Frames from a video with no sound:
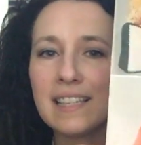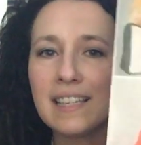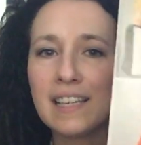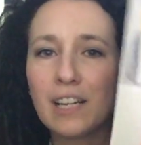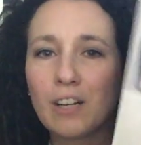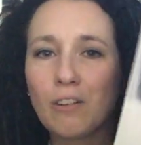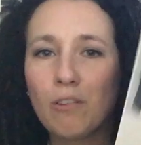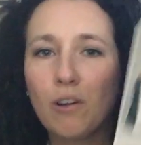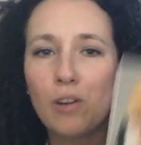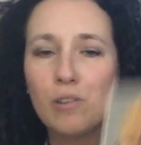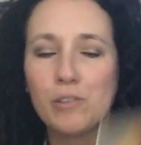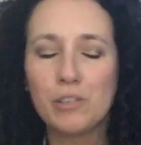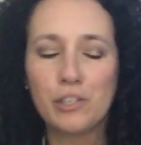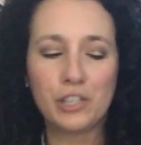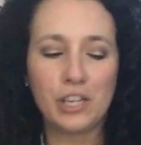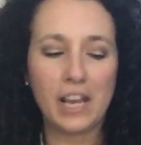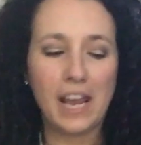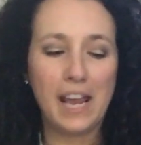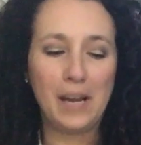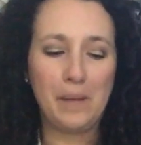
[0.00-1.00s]
in a
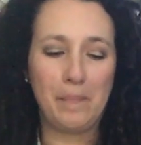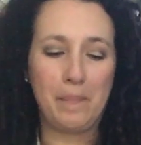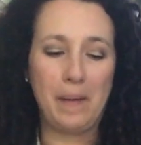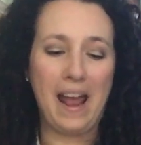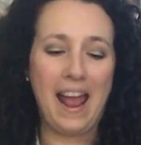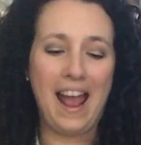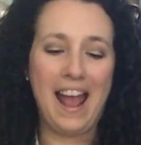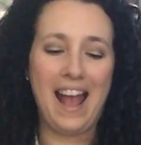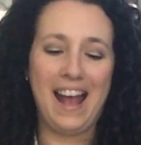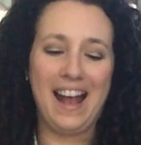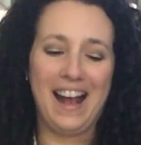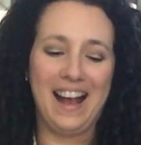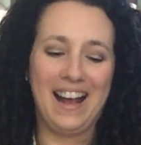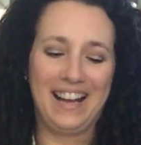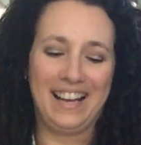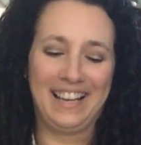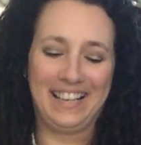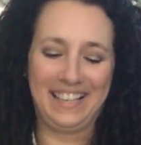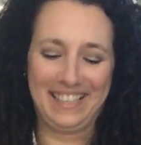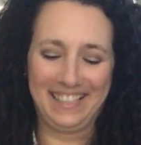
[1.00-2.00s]
crocheted
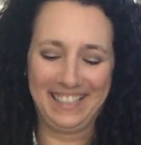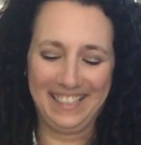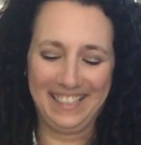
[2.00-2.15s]
bag.